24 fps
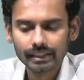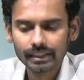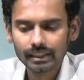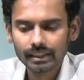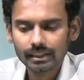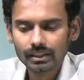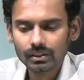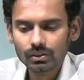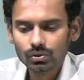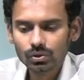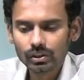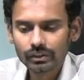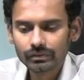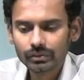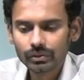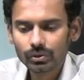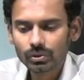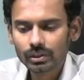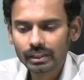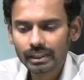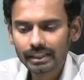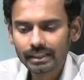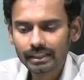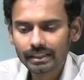So if you
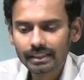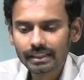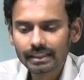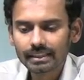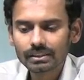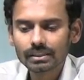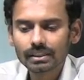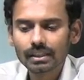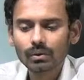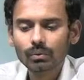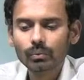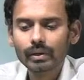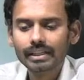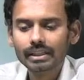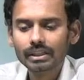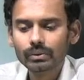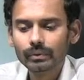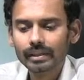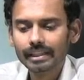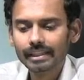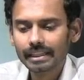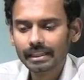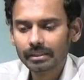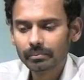decrease
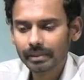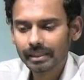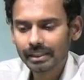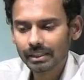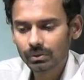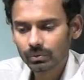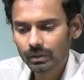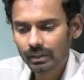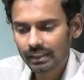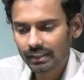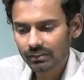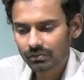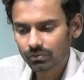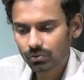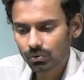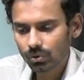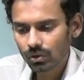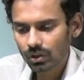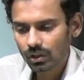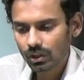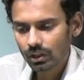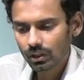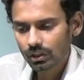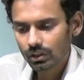120 by 24,
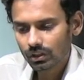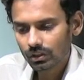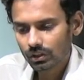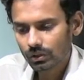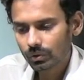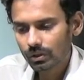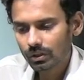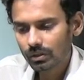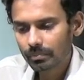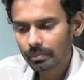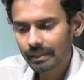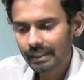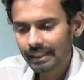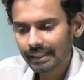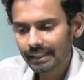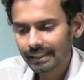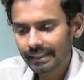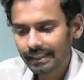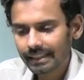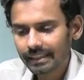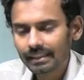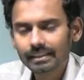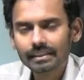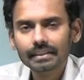you will be getting
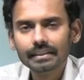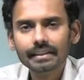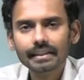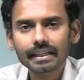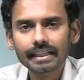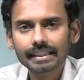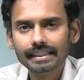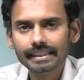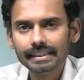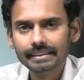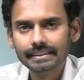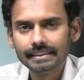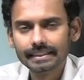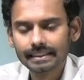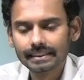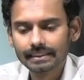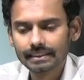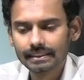96.